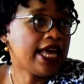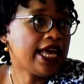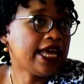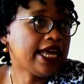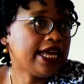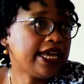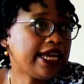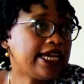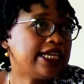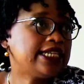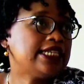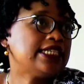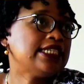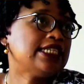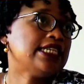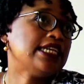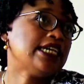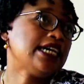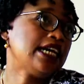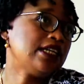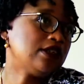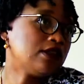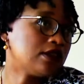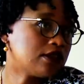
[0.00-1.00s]
And
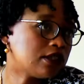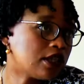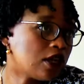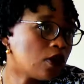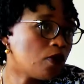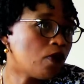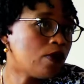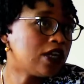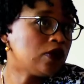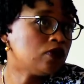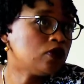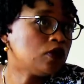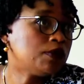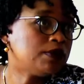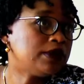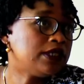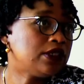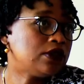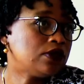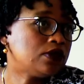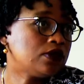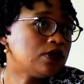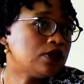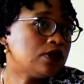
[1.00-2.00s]
another one would be
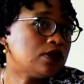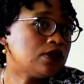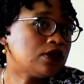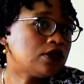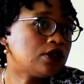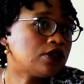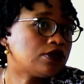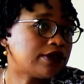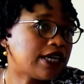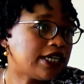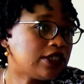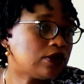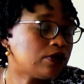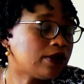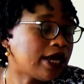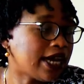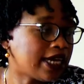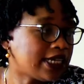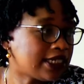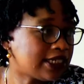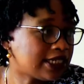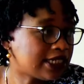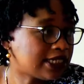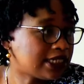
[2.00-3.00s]
to try to
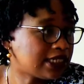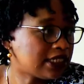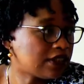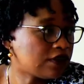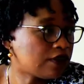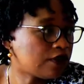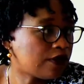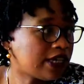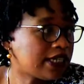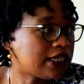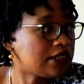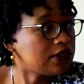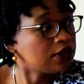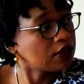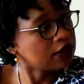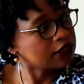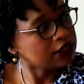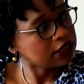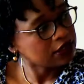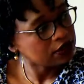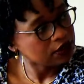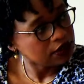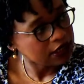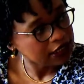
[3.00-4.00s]
identify in your
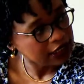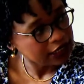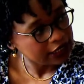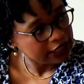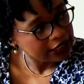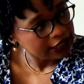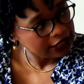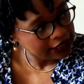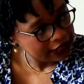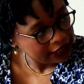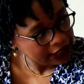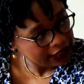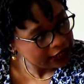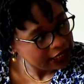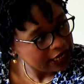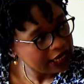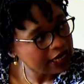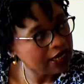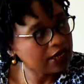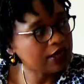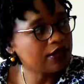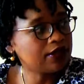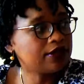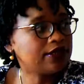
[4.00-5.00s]
historical
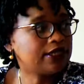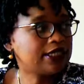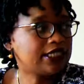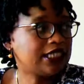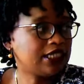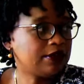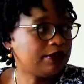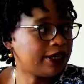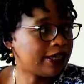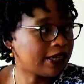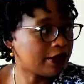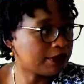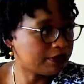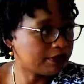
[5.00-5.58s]
data a similar